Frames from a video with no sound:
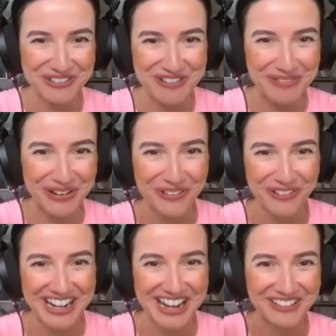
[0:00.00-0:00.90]
a rabbit hole
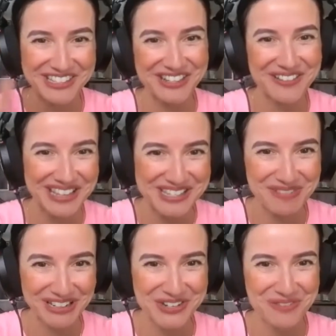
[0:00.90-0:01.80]
right now because I know that's a
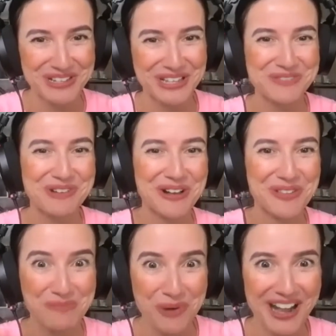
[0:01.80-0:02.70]
big topic as well,
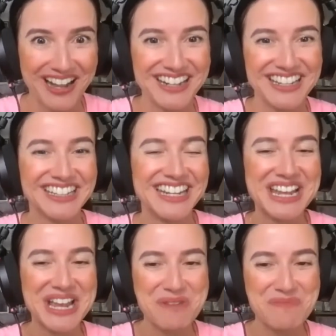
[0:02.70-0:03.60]
the brain. And
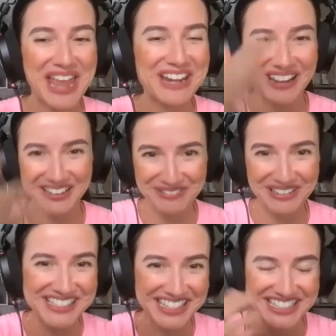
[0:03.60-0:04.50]
but anyway,
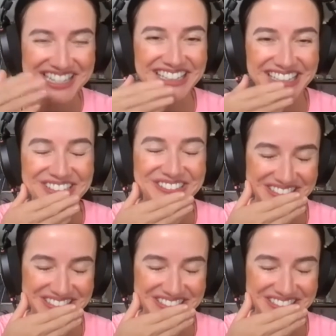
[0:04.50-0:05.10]
please continue.